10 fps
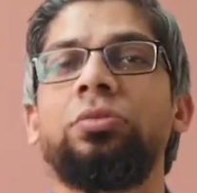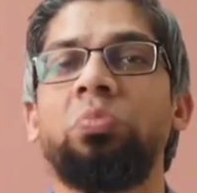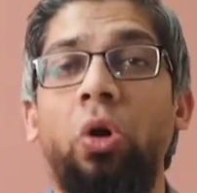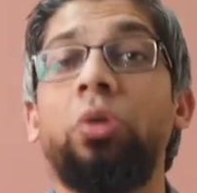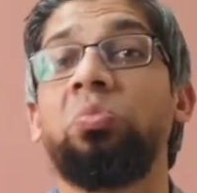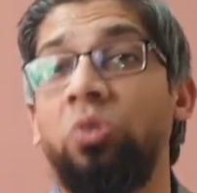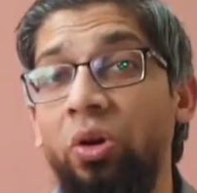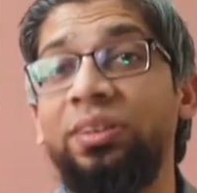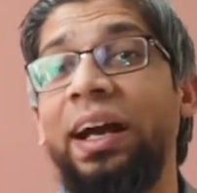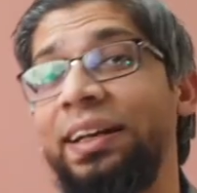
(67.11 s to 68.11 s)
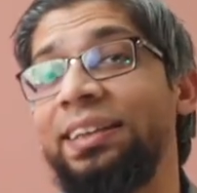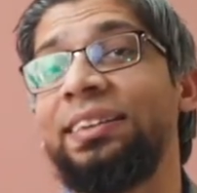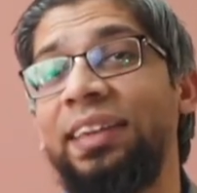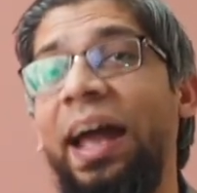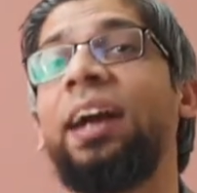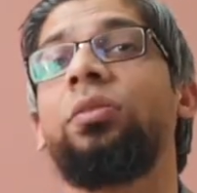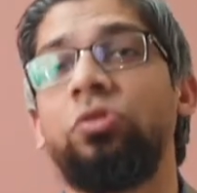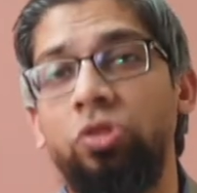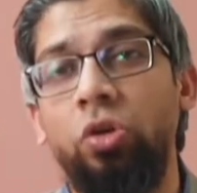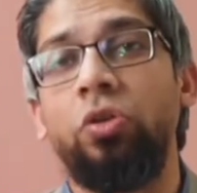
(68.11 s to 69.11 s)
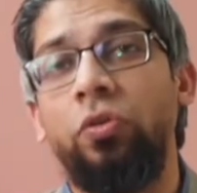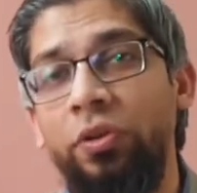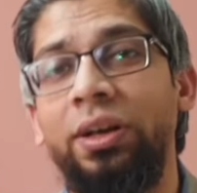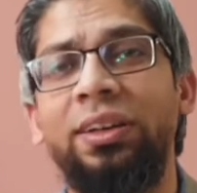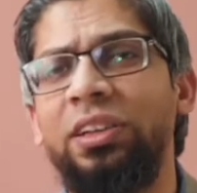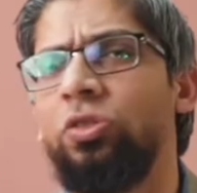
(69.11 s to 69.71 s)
or not getting that sort of return is